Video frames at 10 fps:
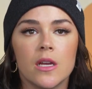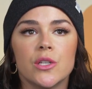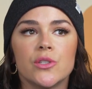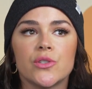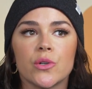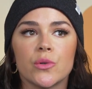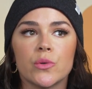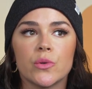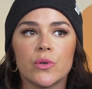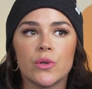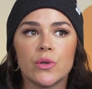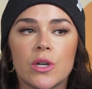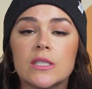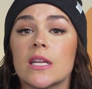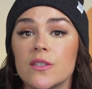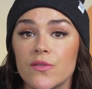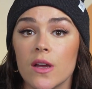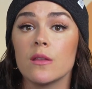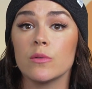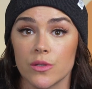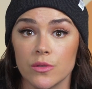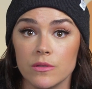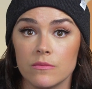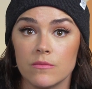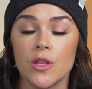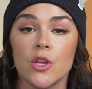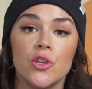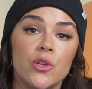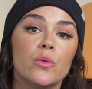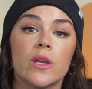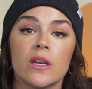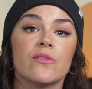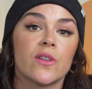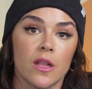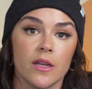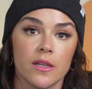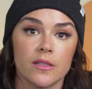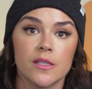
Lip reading: So Identify the result that you give clients,